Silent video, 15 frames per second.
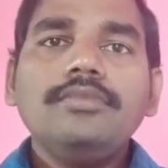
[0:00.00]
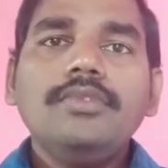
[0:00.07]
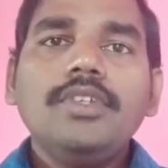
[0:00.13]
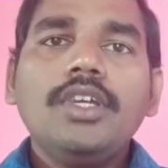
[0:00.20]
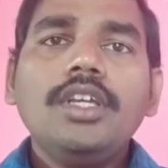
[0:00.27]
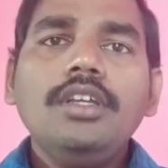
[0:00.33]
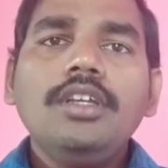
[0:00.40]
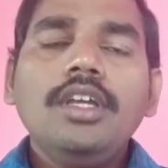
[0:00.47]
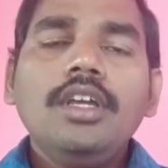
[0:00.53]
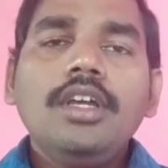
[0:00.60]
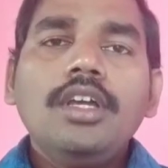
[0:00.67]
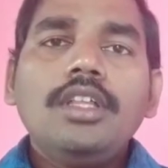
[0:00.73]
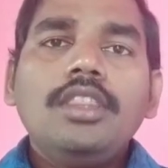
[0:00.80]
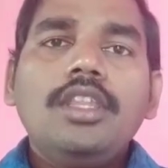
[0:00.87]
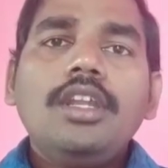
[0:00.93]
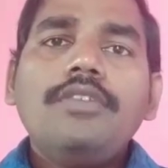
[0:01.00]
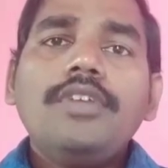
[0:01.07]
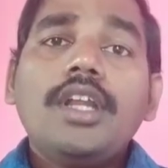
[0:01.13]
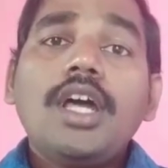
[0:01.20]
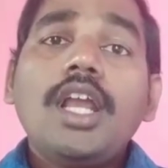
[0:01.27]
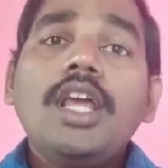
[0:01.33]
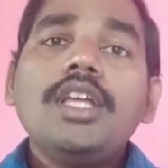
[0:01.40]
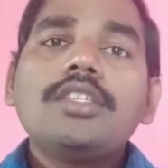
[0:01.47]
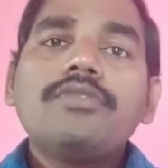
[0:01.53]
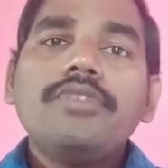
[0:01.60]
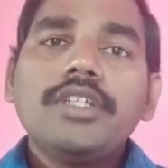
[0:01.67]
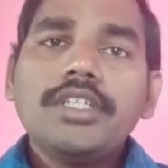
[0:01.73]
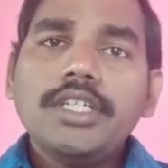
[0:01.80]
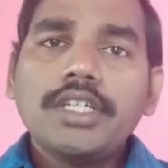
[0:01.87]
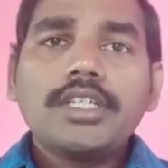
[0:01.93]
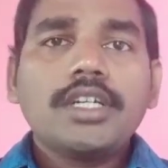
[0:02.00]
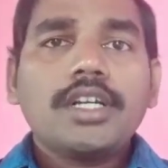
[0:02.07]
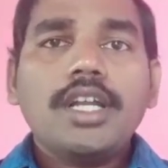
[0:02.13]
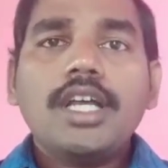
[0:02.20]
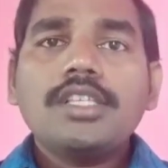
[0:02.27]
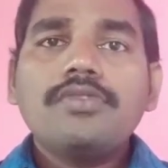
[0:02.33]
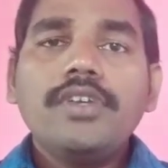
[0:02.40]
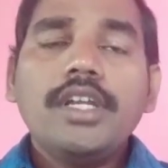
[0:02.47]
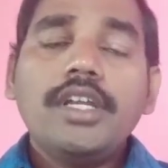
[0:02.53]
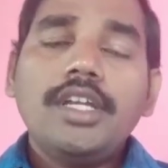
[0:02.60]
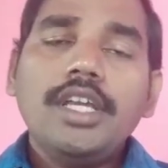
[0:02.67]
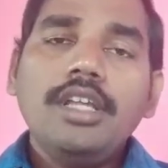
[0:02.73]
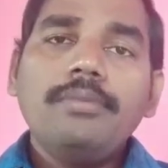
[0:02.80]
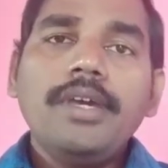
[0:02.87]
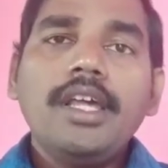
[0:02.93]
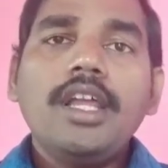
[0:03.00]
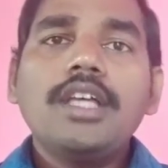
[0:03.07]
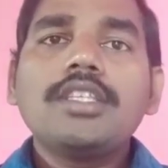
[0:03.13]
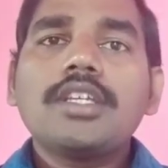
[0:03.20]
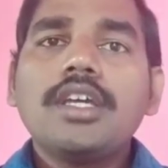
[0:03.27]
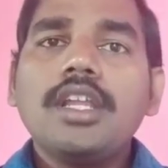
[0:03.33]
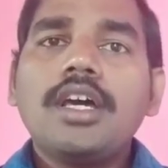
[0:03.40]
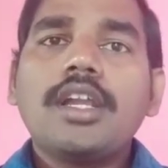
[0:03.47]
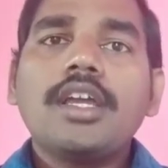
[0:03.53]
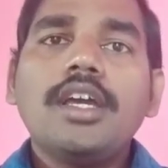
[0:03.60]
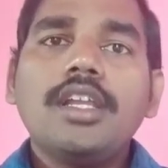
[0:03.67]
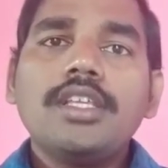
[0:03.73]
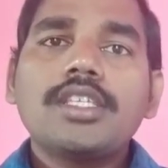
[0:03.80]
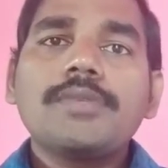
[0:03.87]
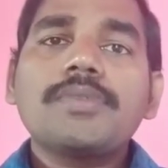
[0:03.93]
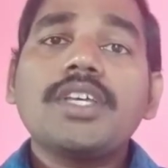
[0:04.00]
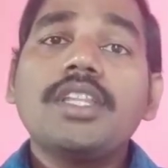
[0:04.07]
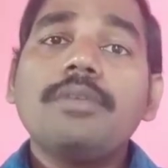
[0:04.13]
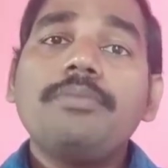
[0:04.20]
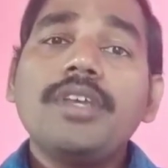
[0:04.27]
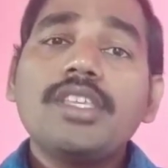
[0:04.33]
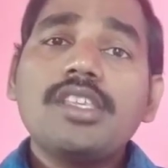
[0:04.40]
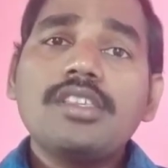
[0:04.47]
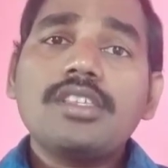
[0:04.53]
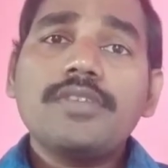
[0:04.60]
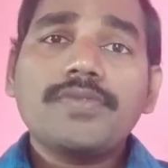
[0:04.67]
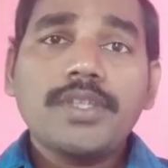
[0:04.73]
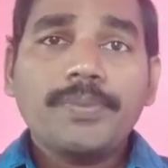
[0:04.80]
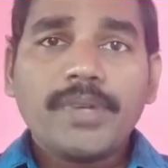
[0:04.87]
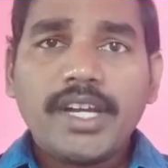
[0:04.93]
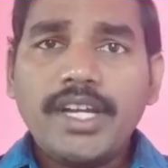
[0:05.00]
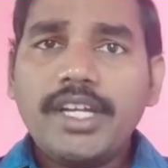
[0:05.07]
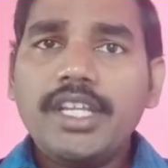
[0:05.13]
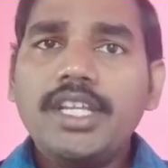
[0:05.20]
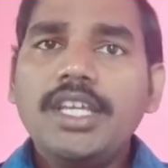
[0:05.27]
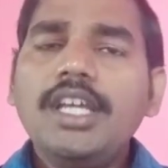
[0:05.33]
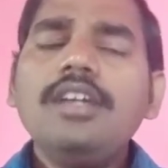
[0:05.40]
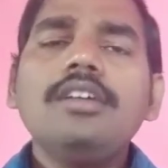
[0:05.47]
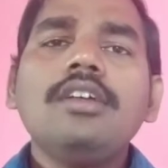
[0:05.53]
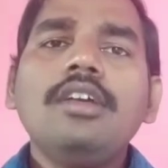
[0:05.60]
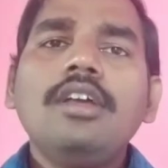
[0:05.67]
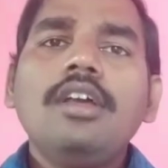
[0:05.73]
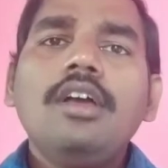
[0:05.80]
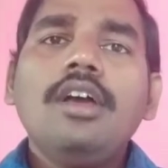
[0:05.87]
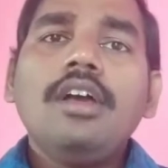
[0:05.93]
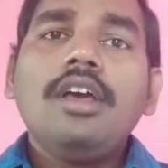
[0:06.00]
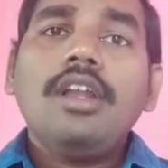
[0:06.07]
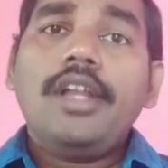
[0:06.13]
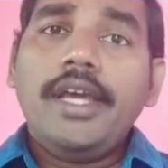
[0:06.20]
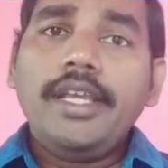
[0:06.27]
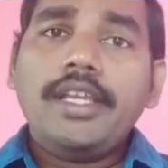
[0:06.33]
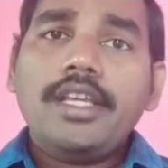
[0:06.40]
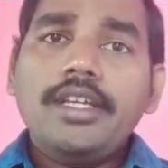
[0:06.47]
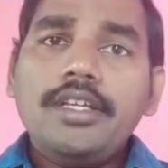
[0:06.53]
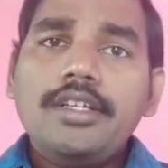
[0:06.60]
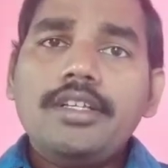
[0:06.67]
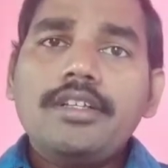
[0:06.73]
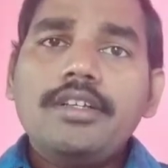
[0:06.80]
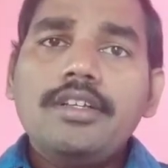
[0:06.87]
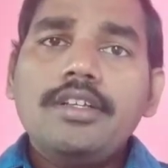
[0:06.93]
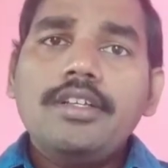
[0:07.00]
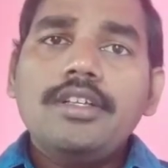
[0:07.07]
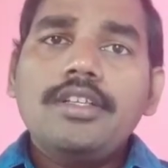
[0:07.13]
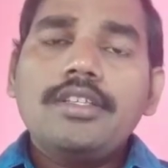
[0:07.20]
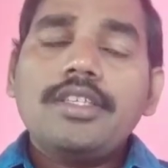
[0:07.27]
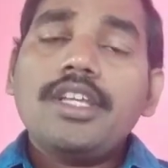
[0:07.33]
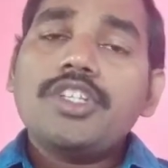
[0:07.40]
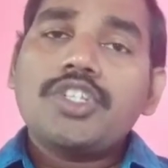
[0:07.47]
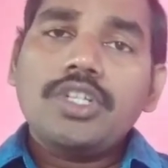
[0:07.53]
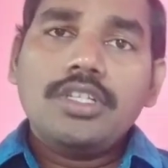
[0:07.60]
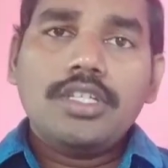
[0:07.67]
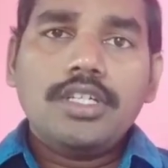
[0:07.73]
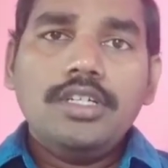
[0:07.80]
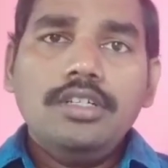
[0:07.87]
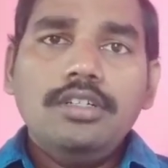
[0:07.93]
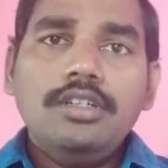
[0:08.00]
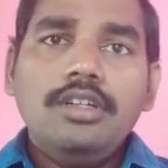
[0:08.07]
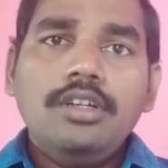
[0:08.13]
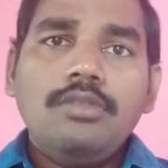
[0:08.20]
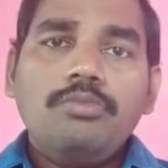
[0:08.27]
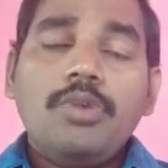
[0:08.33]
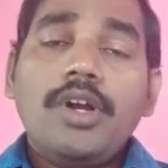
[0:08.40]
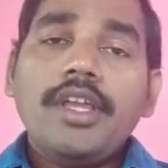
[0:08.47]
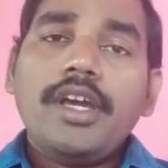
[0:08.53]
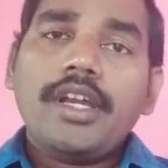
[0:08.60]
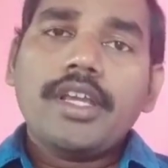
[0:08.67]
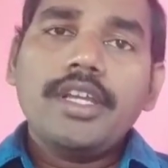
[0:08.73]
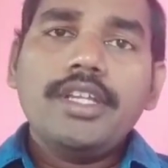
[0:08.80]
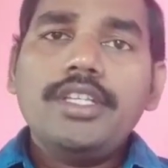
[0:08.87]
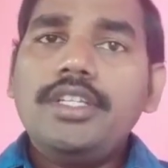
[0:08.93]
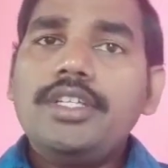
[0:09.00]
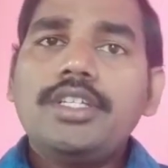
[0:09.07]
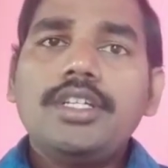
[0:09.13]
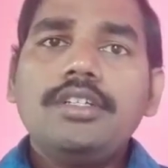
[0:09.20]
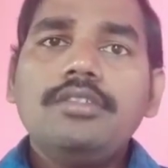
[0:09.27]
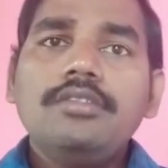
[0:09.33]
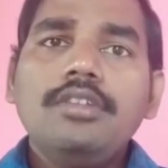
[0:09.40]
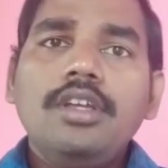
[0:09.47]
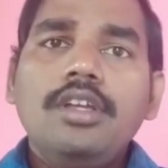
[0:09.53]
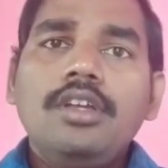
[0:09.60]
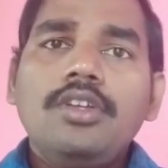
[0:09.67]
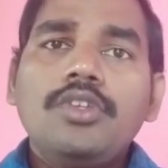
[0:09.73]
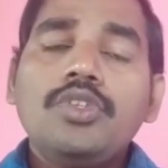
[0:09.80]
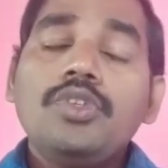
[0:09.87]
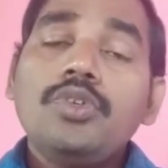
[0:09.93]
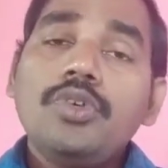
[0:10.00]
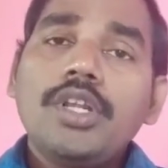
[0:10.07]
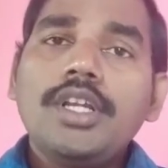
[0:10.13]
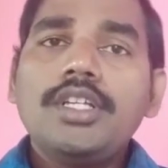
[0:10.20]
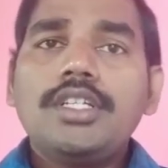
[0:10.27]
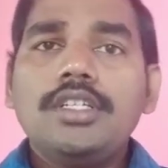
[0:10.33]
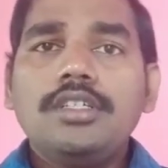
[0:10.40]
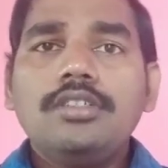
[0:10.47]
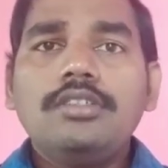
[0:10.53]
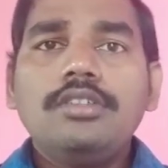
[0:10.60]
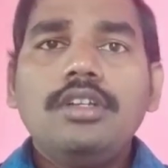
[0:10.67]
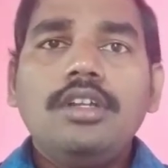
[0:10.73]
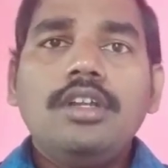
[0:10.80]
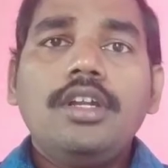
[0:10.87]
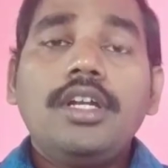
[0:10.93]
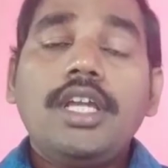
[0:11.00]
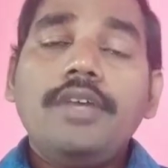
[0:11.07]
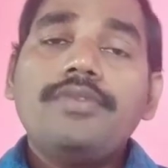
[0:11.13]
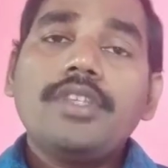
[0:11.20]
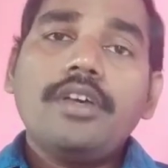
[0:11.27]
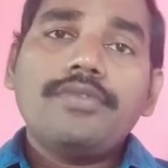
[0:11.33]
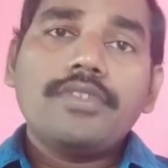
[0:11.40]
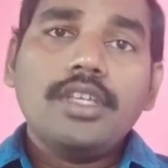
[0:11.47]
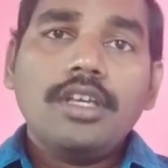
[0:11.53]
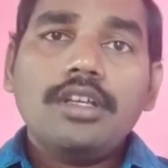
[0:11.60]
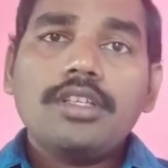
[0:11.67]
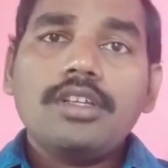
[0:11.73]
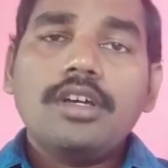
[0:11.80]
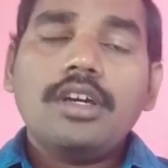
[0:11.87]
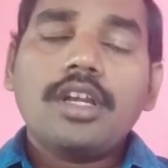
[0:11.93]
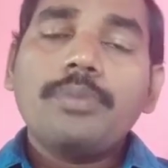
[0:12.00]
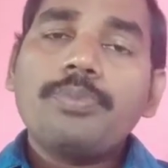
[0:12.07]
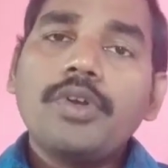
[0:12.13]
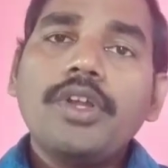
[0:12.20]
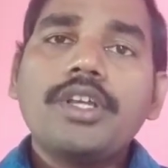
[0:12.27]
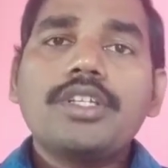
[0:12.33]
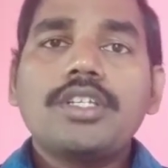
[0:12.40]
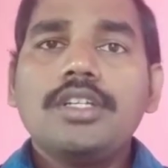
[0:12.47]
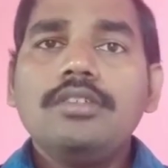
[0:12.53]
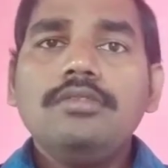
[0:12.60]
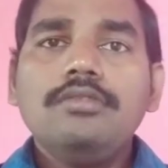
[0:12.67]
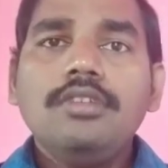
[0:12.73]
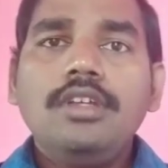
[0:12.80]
Okay. Then after R.H. Whittaker classified entire biological organisms on the basis of some criteria like cell structure, body organization, nutrition, types of cell, reproduction,